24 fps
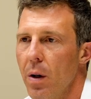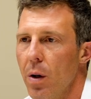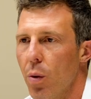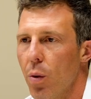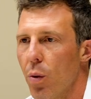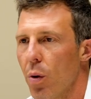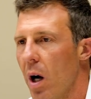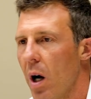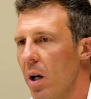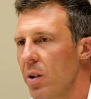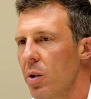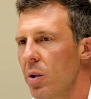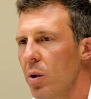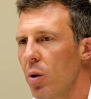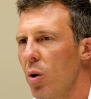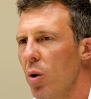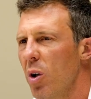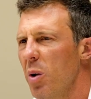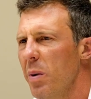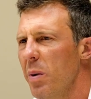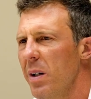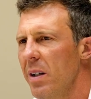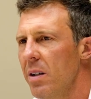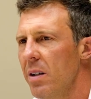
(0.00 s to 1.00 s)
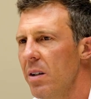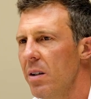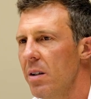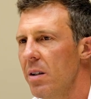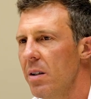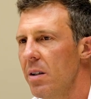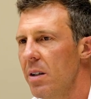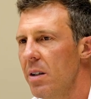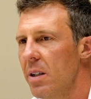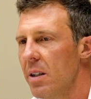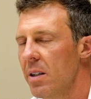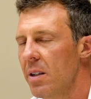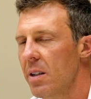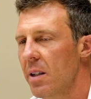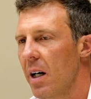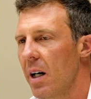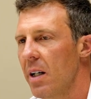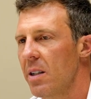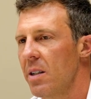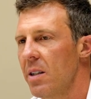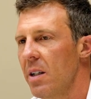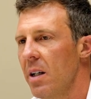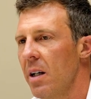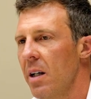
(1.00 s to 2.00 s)
We're also going to be
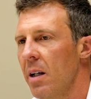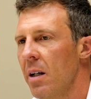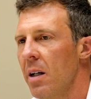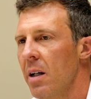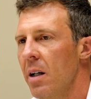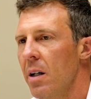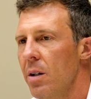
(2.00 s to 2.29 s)
discussing